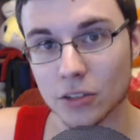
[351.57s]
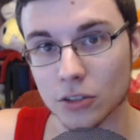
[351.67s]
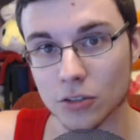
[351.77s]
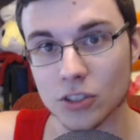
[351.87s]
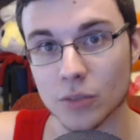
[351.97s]

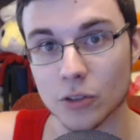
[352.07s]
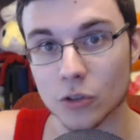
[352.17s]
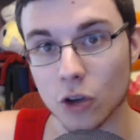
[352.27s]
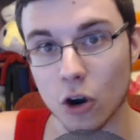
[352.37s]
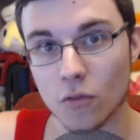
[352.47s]
someone
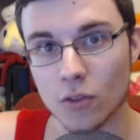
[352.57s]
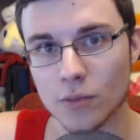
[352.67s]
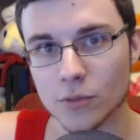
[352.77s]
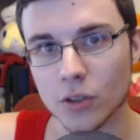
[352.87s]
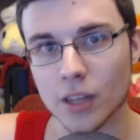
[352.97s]
look over
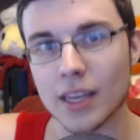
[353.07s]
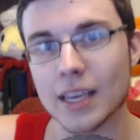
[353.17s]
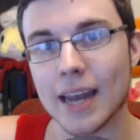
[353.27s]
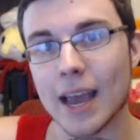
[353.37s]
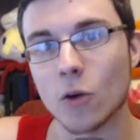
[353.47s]
them so that they
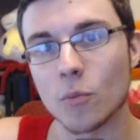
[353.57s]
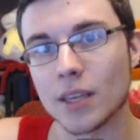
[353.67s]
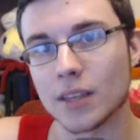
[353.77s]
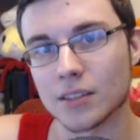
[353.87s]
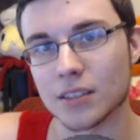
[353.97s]
can help me
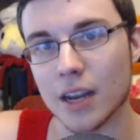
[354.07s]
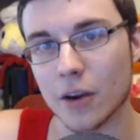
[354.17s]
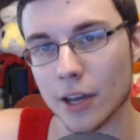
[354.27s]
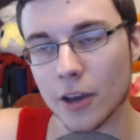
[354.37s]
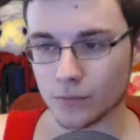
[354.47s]
in the
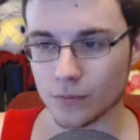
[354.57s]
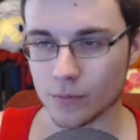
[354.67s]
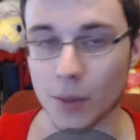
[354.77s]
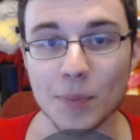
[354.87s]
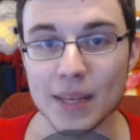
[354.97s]
scenario.
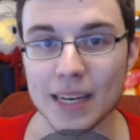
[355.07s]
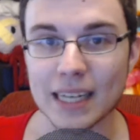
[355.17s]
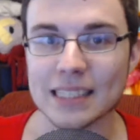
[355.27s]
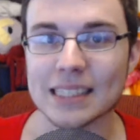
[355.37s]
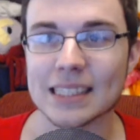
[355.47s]
But be
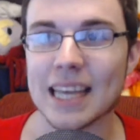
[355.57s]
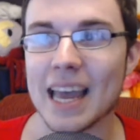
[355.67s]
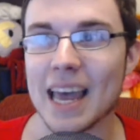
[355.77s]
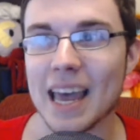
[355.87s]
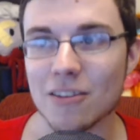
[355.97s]
honest,
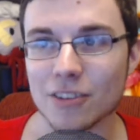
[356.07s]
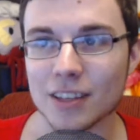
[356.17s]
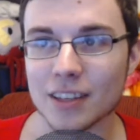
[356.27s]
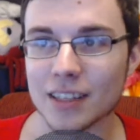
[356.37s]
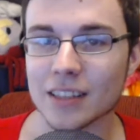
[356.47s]

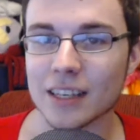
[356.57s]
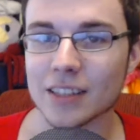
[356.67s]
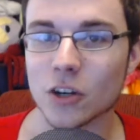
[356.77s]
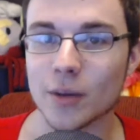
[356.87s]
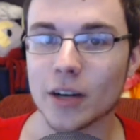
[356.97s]
everything. Like,
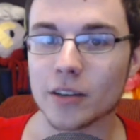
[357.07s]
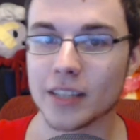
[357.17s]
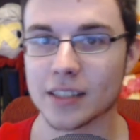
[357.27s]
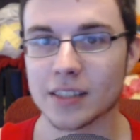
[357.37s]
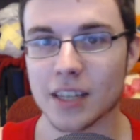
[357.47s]
talk about,
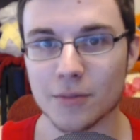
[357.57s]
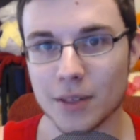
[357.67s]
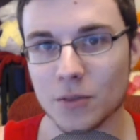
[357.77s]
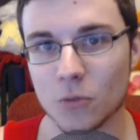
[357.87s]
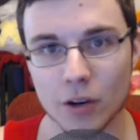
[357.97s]
yes, I've
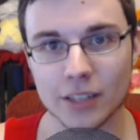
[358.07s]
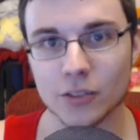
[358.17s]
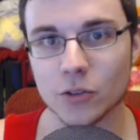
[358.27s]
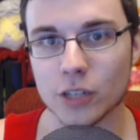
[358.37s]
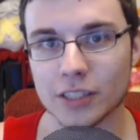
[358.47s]
been working
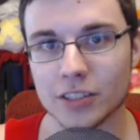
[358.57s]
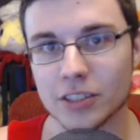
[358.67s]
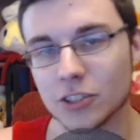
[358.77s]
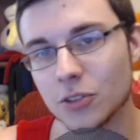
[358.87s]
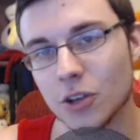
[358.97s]
to address this
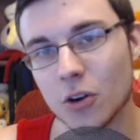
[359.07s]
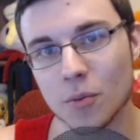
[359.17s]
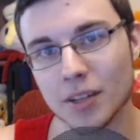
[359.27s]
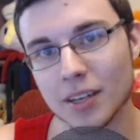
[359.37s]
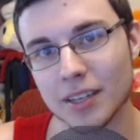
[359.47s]
issue. No,
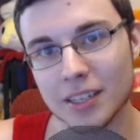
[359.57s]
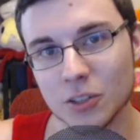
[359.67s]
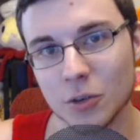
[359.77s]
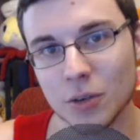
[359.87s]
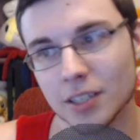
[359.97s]
I'm going to get
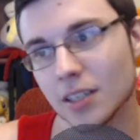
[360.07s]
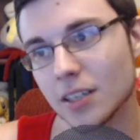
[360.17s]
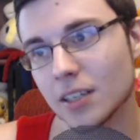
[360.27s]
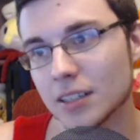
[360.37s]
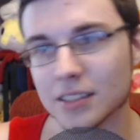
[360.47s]
to it.
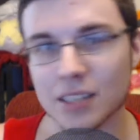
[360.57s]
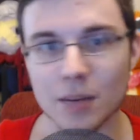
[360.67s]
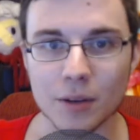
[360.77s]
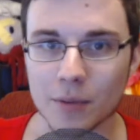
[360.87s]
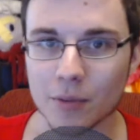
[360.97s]
This is how
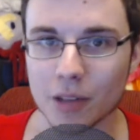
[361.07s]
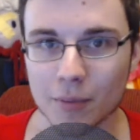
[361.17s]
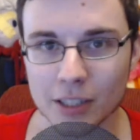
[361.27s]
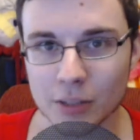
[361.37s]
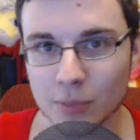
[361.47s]
many people I'm
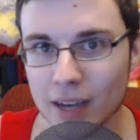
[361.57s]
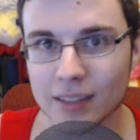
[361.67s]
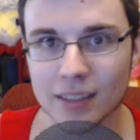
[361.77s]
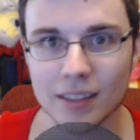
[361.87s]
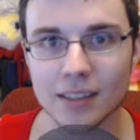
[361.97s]

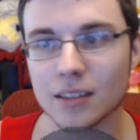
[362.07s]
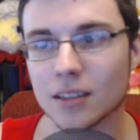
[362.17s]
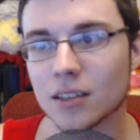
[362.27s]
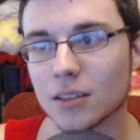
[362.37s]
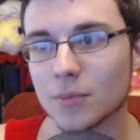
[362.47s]
expecting.
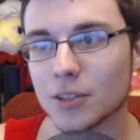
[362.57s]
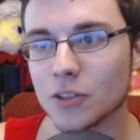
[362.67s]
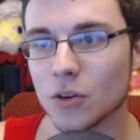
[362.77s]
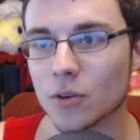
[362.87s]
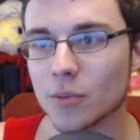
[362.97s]
Because you
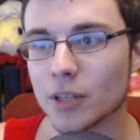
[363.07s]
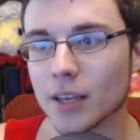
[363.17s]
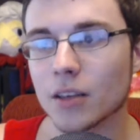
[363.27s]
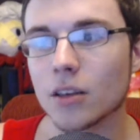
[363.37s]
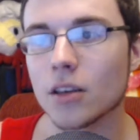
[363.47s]
don't want to be
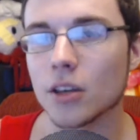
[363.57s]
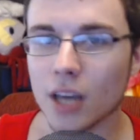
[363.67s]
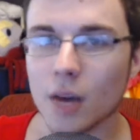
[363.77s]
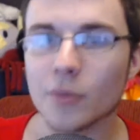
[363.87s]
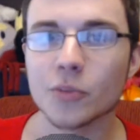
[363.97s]
like,
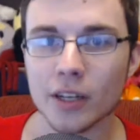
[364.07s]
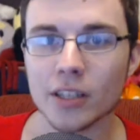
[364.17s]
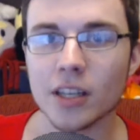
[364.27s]
yeah, I'm expecting like